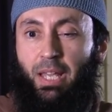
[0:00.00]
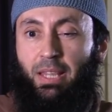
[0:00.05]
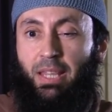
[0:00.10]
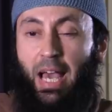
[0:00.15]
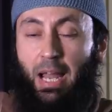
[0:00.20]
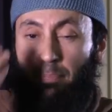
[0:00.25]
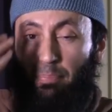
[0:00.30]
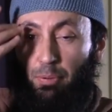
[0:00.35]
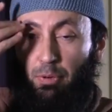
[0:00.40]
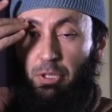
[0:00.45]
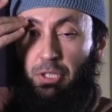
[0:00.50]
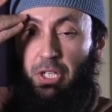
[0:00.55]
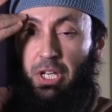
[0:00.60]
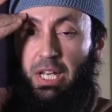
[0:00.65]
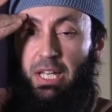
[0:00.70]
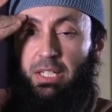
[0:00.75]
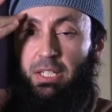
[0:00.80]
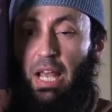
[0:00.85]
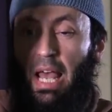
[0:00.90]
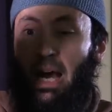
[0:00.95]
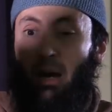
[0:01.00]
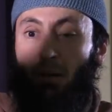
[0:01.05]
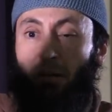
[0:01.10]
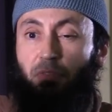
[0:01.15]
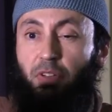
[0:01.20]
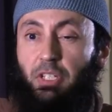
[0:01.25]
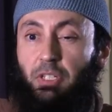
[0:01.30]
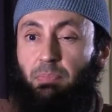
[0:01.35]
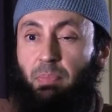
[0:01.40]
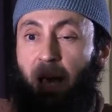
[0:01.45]
That person is out
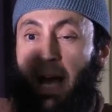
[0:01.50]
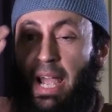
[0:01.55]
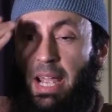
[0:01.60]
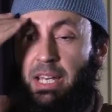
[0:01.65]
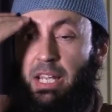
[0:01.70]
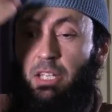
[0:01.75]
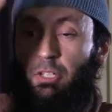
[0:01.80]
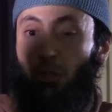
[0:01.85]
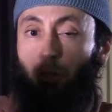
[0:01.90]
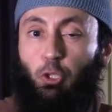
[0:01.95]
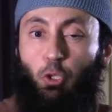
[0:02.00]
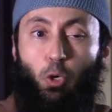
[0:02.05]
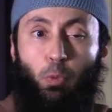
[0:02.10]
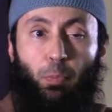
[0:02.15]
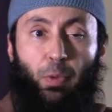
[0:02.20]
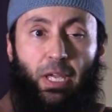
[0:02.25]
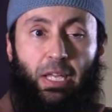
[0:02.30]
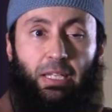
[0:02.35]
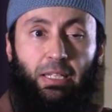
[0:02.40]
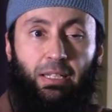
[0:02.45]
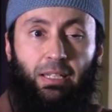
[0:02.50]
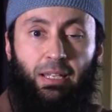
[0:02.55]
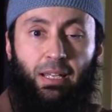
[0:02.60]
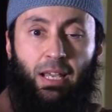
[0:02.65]
of his mind. He's stupid.